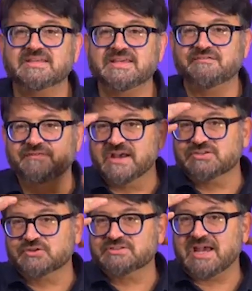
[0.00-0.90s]
It's a
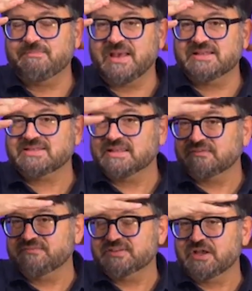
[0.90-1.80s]
visor type
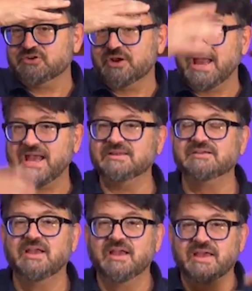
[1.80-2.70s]
headset that fits on your head.